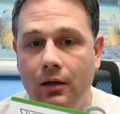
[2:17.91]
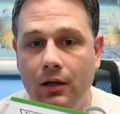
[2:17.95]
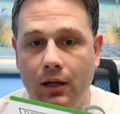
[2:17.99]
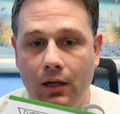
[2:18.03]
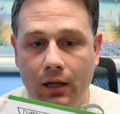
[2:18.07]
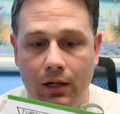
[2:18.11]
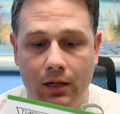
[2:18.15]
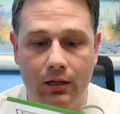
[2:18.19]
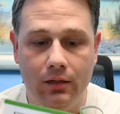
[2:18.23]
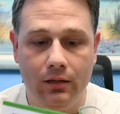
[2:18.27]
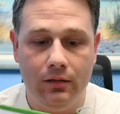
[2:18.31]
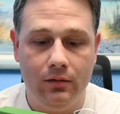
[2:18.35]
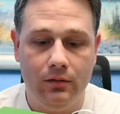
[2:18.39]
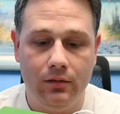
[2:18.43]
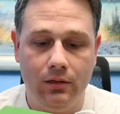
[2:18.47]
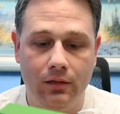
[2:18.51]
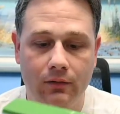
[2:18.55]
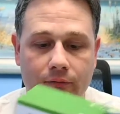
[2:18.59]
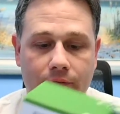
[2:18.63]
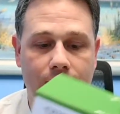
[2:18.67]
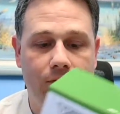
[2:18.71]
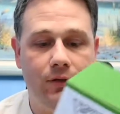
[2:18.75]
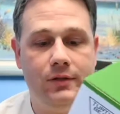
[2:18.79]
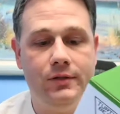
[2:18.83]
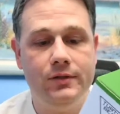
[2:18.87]
And
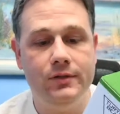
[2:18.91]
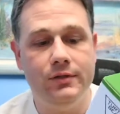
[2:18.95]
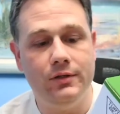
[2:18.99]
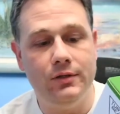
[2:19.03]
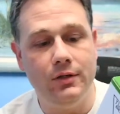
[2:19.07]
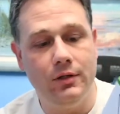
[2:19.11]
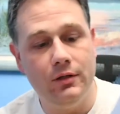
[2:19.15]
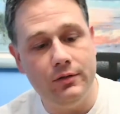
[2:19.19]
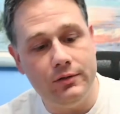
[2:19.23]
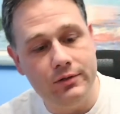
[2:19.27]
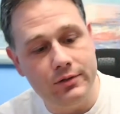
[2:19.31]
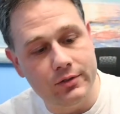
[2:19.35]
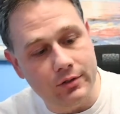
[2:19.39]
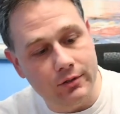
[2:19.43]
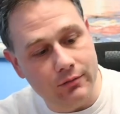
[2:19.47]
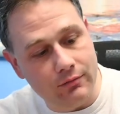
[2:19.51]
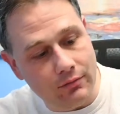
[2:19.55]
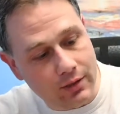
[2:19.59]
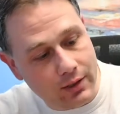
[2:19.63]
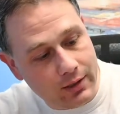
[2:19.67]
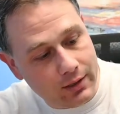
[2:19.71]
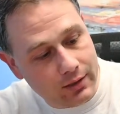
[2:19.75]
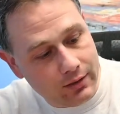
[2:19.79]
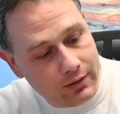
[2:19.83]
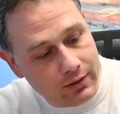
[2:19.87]
if this is also
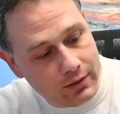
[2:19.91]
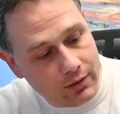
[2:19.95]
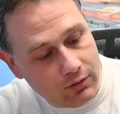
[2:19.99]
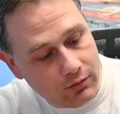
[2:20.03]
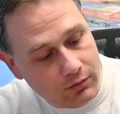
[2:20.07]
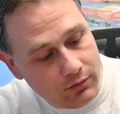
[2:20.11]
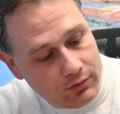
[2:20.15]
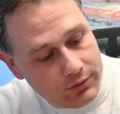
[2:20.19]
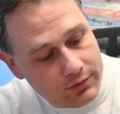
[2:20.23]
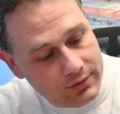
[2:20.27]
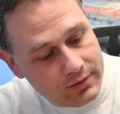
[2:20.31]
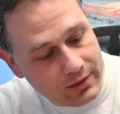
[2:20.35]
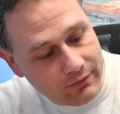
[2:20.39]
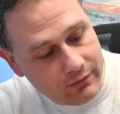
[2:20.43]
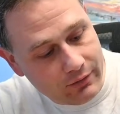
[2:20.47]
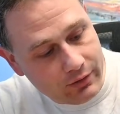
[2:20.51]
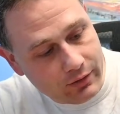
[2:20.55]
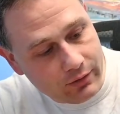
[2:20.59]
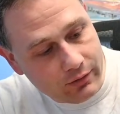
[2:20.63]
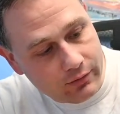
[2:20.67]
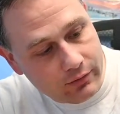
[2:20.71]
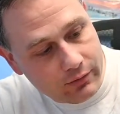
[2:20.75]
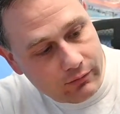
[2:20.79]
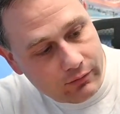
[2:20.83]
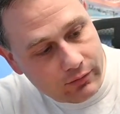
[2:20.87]
like the old
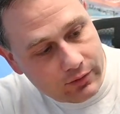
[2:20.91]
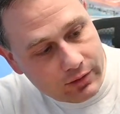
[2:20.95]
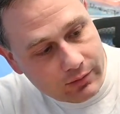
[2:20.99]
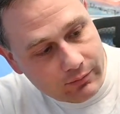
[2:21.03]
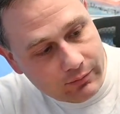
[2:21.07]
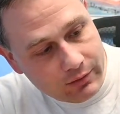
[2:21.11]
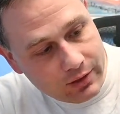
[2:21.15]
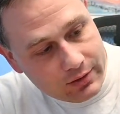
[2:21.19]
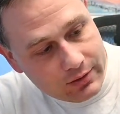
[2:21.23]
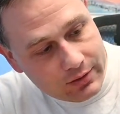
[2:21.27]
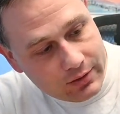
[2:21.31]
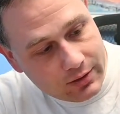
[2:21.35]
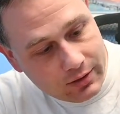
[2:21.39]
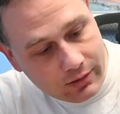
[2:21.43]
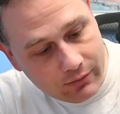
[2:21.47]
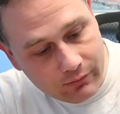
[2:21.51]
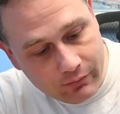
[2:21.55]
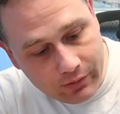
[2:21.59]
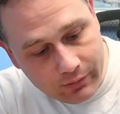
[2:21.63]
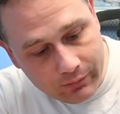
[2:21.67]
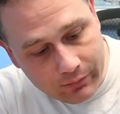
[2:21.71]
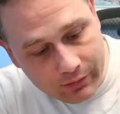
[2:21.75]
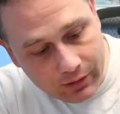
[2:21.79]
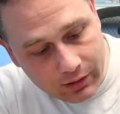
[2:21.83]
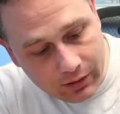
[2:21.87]
700, which I'm guessing it
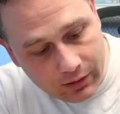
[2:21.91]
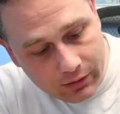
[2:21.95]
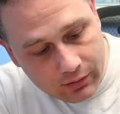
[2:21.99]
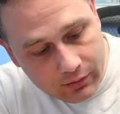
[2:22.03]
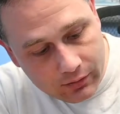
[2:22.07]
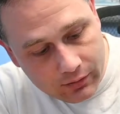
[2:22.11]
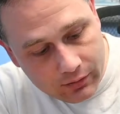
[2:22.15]
will be,